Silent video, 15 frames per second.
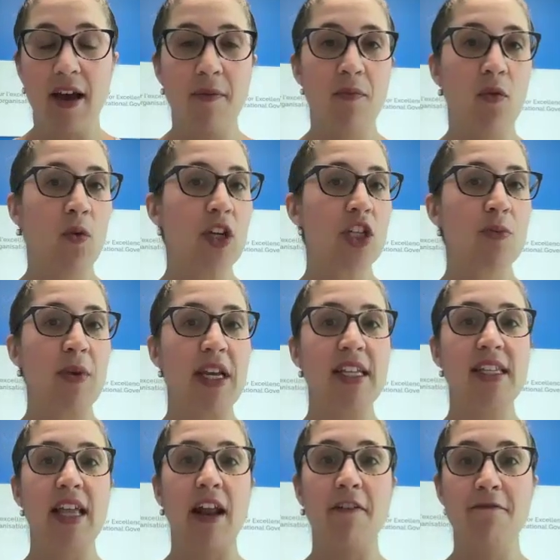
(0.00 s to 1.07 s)
which means
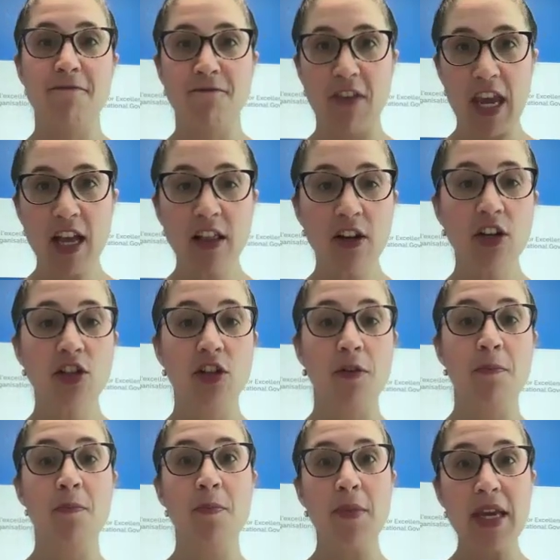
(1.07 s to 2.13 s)
that failure to
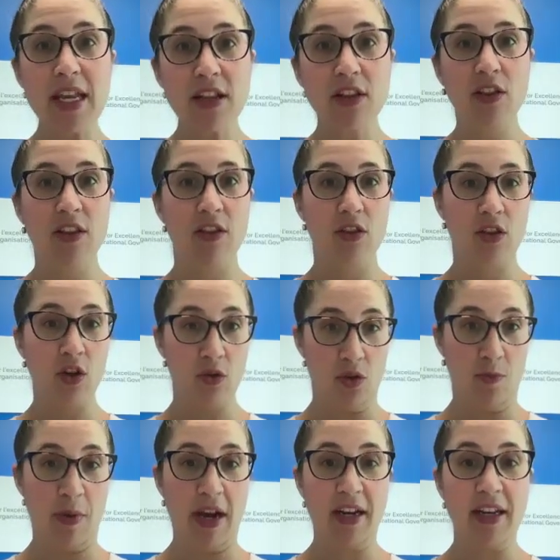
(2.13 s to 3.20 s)
meet those
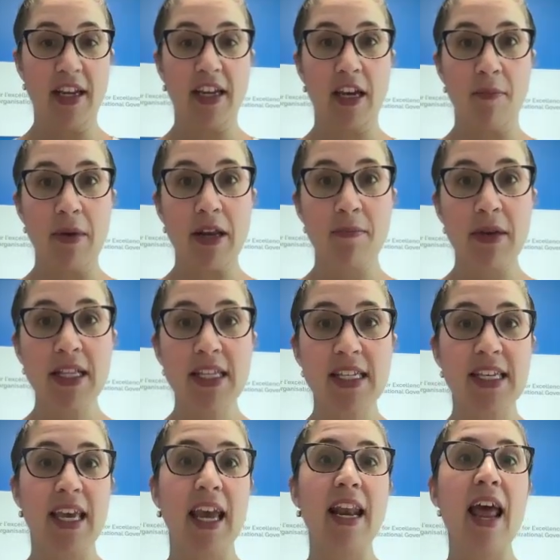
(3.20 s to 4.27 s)
binding commitments
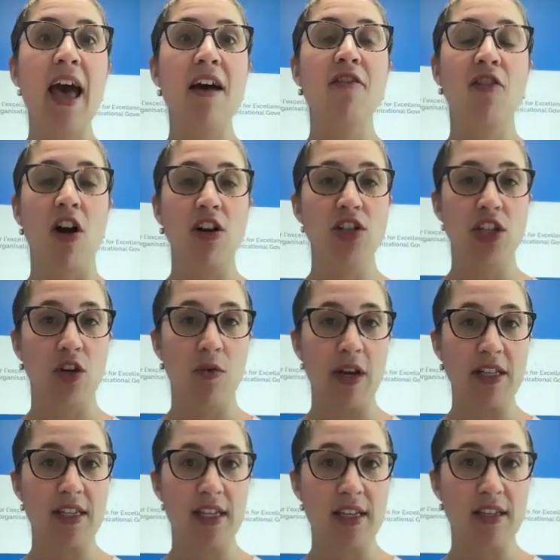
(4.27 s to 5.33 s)
can have
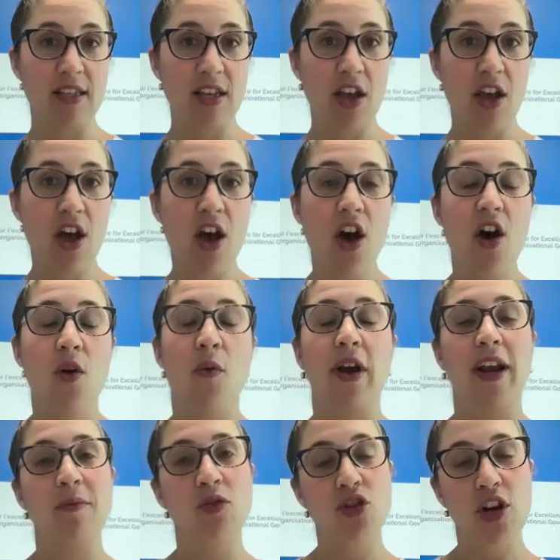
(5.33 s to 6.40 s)
consequences. What
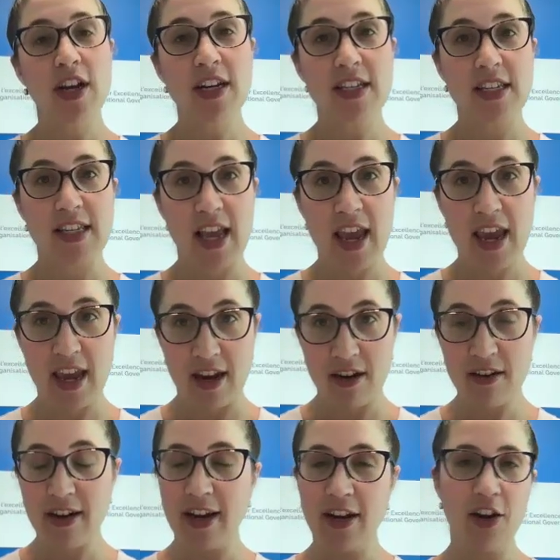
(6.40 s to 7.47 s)
I'm trying to say here
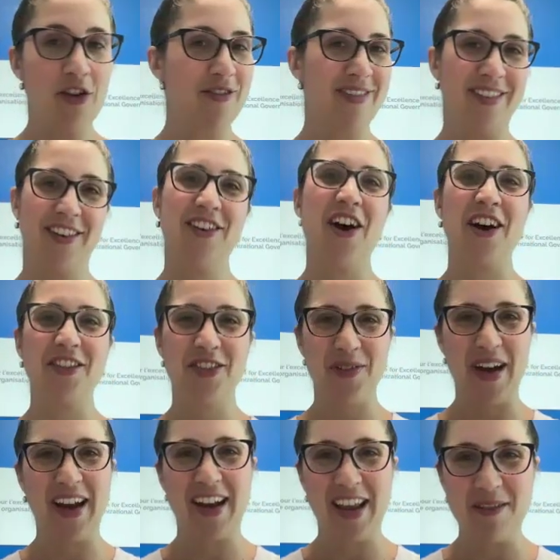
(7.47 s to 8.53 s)
in a
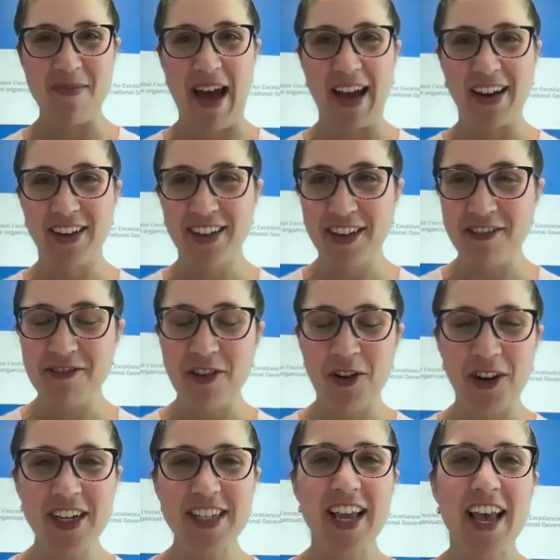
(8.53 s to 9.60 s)
non-threatening manner, of
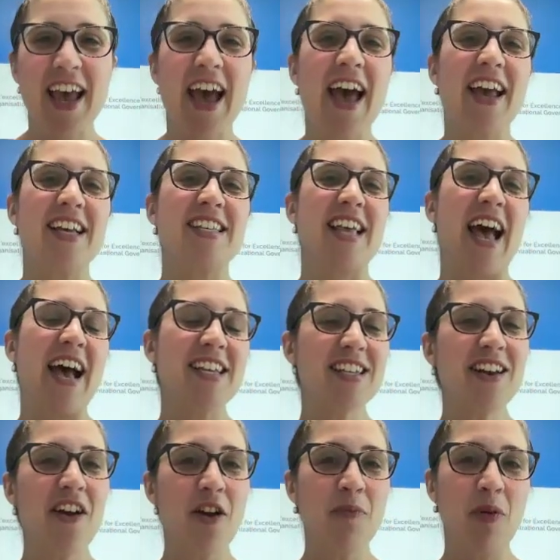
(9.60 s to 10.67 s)
course, is as a
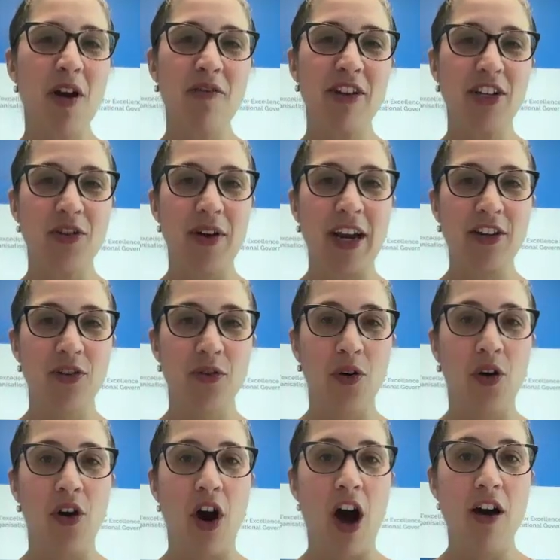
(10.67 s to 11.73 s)
nonprofit director
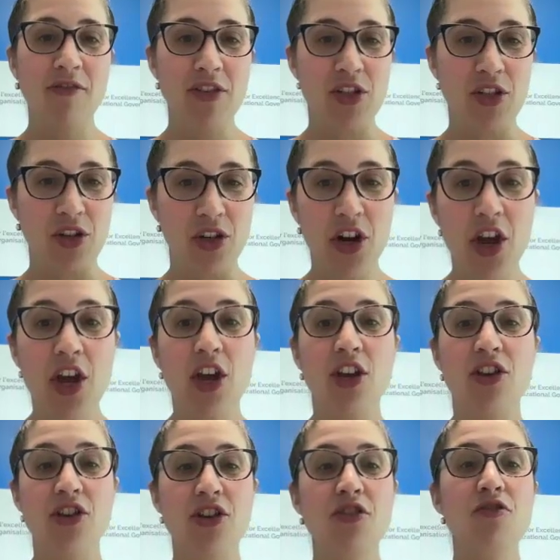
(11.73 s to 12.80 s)
or officer,
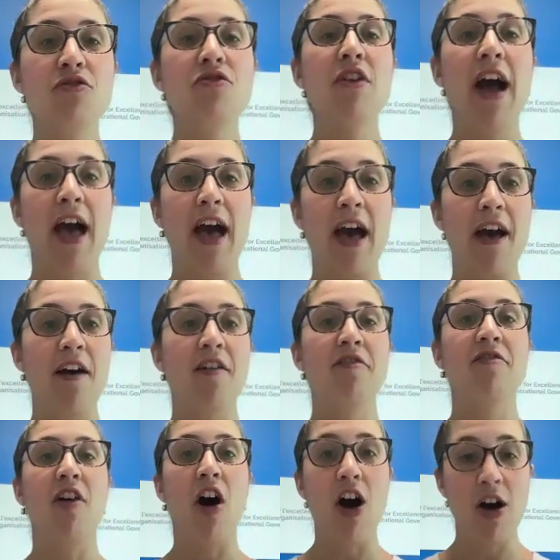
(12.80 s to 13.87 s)
you have
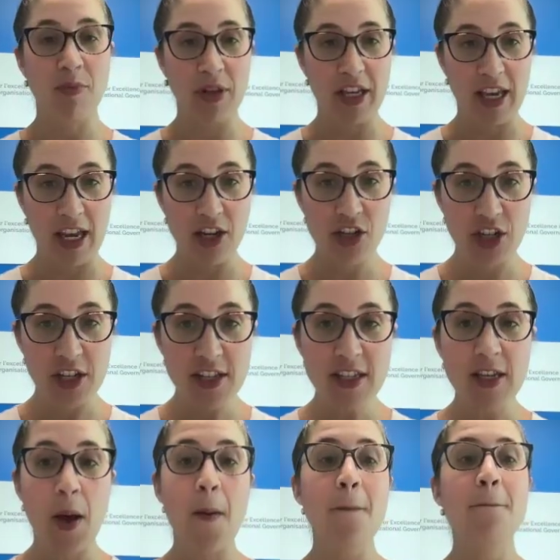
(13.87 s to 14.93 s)

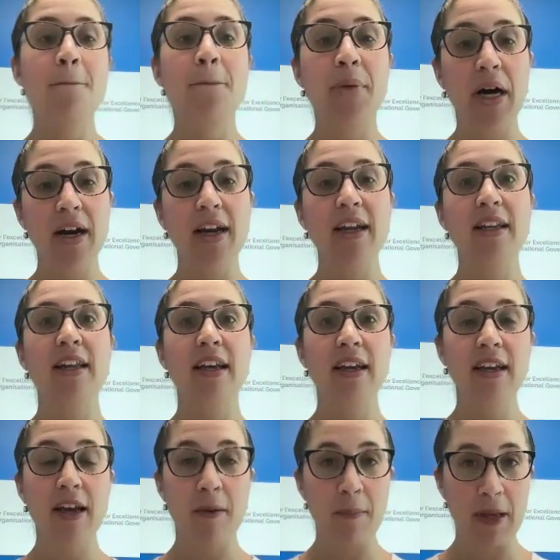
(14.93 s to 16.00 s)
obligations, binding
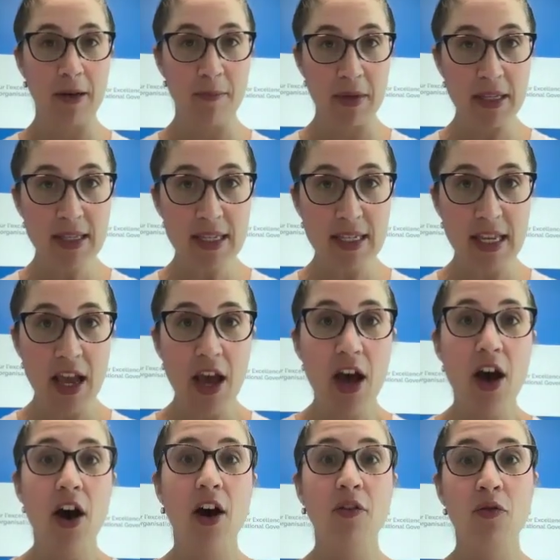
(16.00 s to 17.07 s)
commitments,
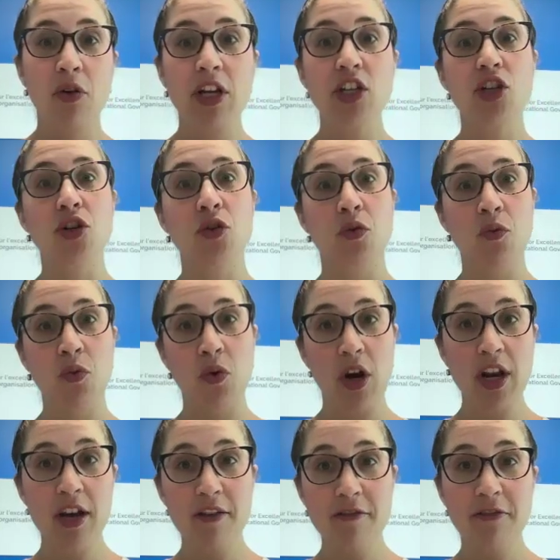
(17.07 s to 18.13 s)
of which one
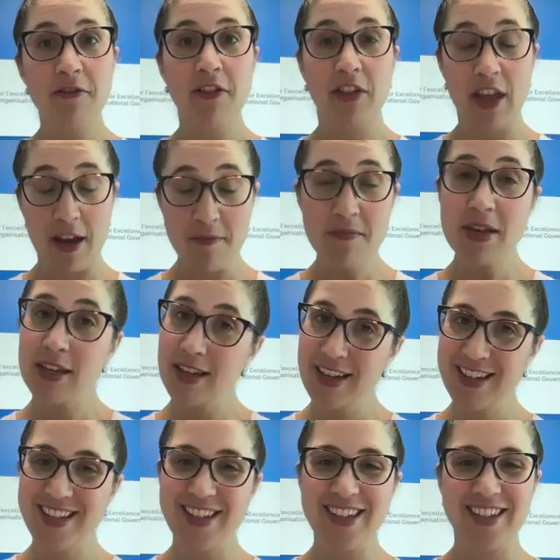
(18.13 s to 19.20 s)
of them
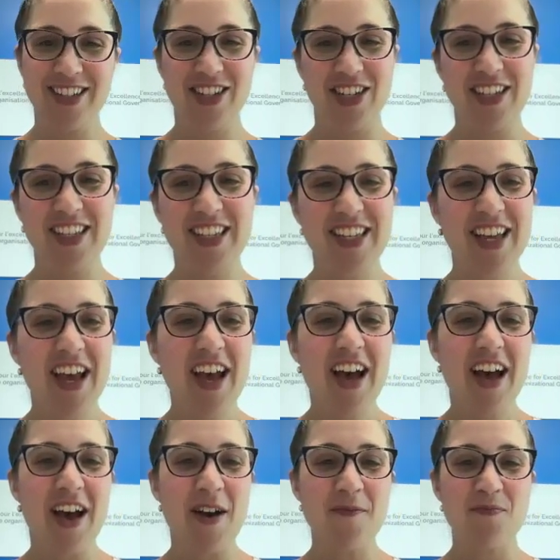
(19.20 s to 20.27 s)
is diligence.
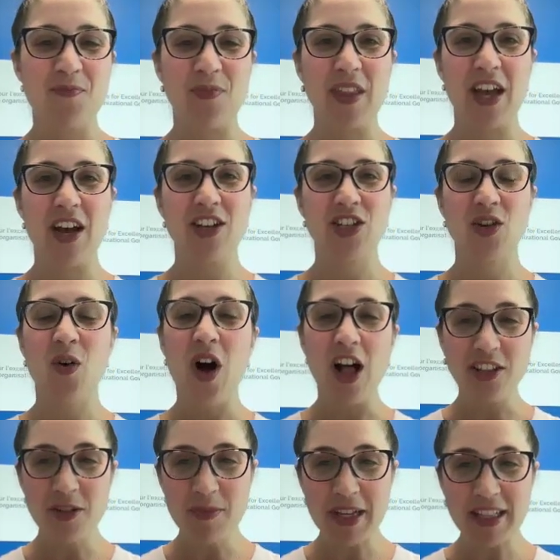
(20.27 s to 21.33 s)
So
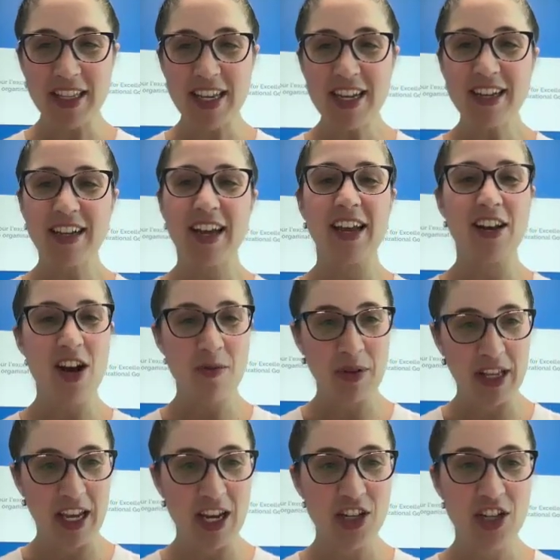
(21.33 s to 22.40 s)
ultimately, an
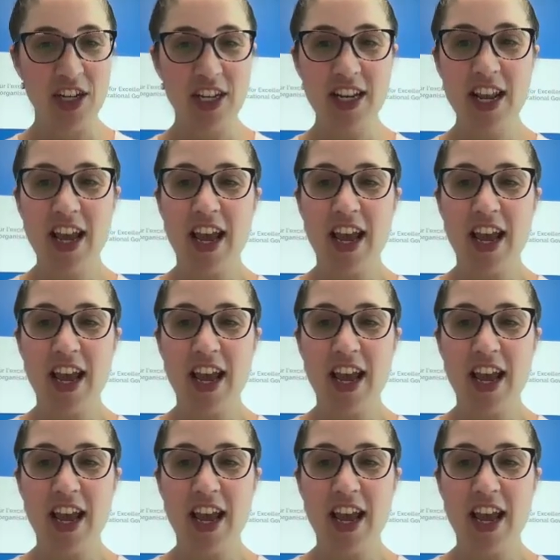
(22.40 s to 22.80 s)
obligation